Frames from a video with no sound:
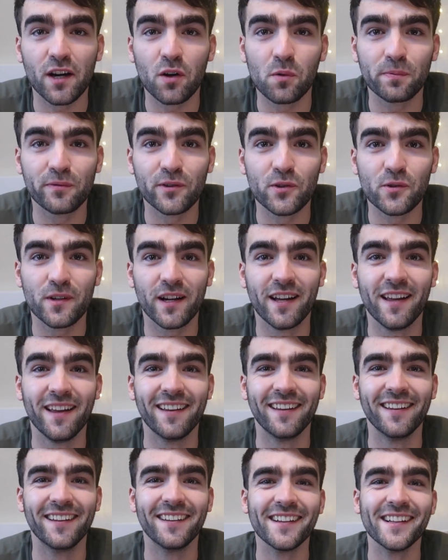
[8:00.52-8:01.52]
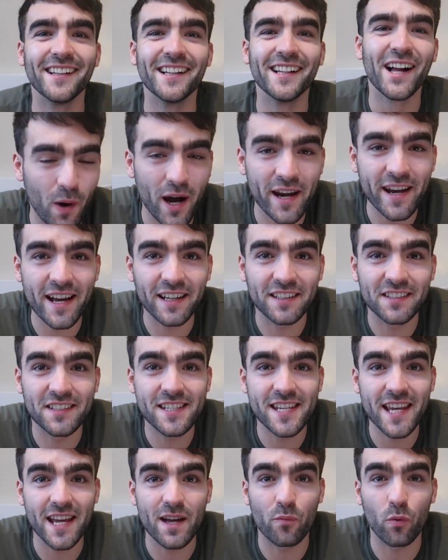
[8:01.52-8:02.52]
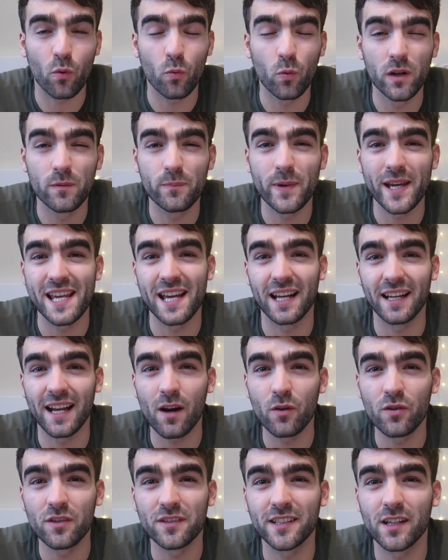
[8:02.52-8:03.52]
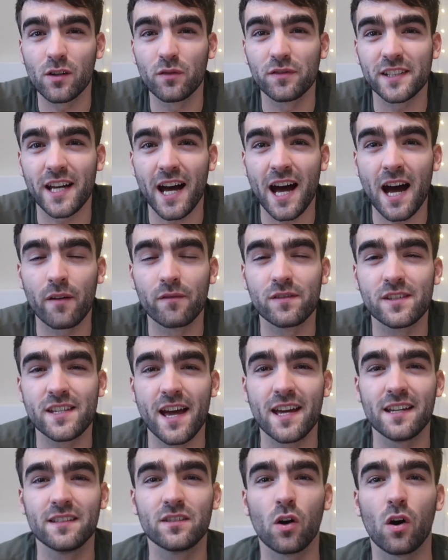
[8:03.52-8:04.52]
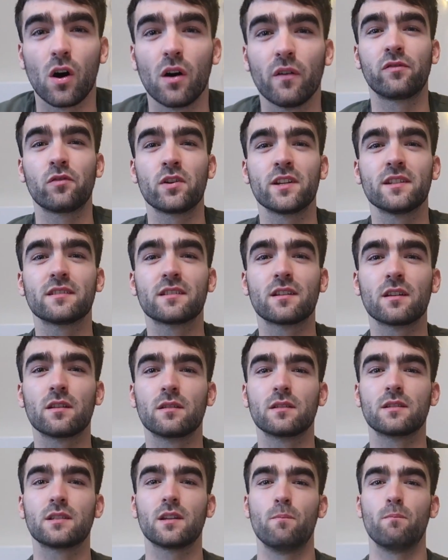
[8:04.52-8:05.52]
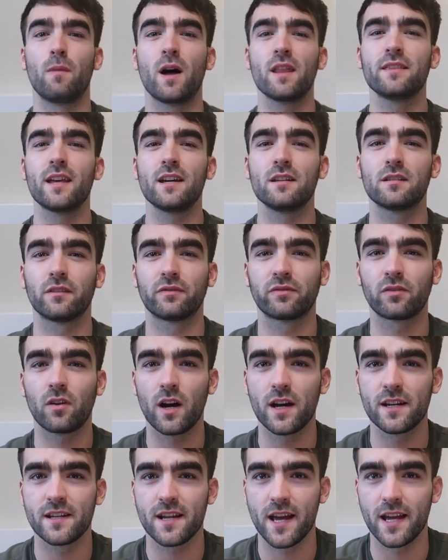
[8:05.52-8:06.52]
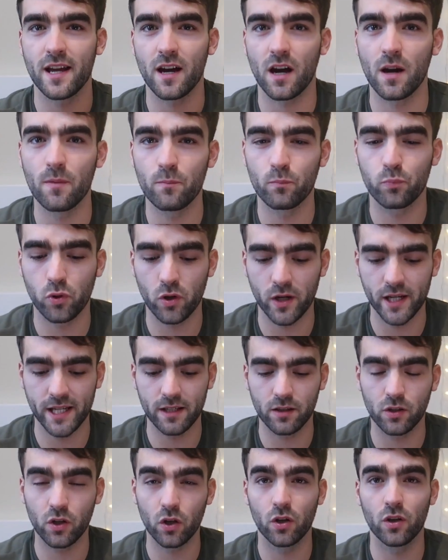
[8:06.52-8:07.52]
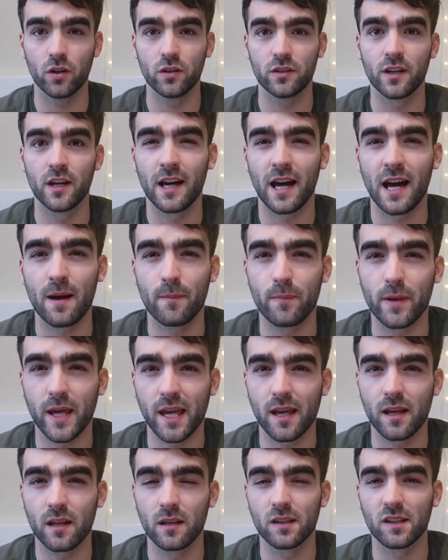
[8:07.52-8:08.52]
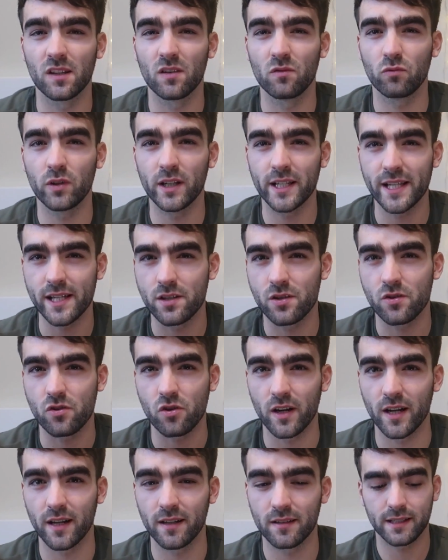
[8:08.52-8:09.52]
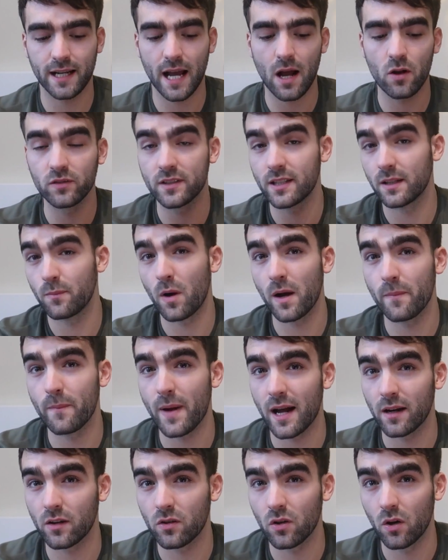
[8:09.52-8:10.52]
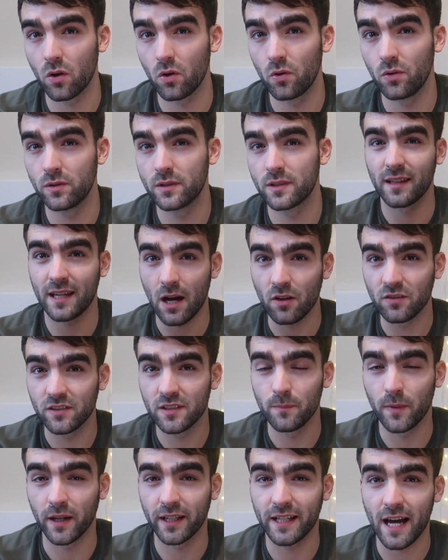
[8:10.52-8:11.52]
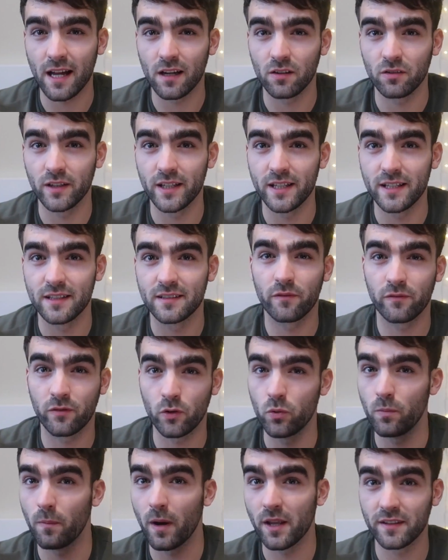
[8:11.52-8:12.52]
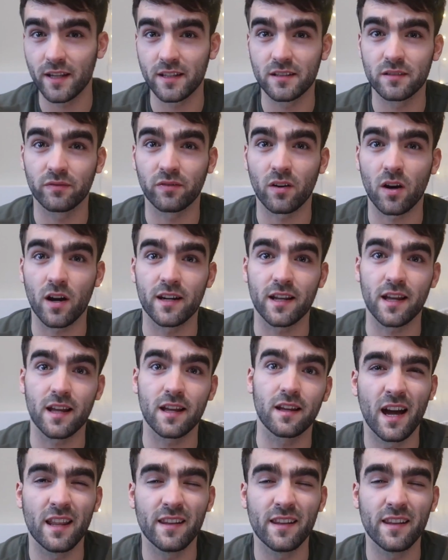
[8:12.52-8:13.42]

helpful. My next tip would be allow yourself to have days off. For instance, Monday to Friday, I'm pretty good at being really strict, counting my macros, counting my calories through Monday to Friday.